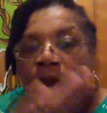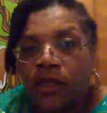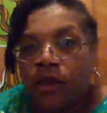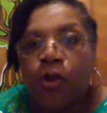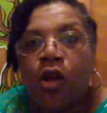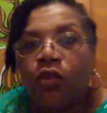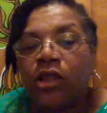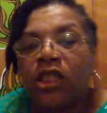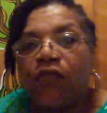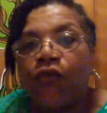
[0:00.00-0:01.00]
as I'm
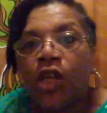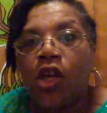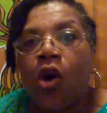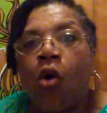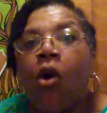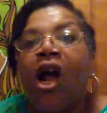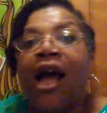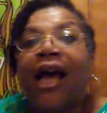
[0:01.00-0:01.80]
closing this video,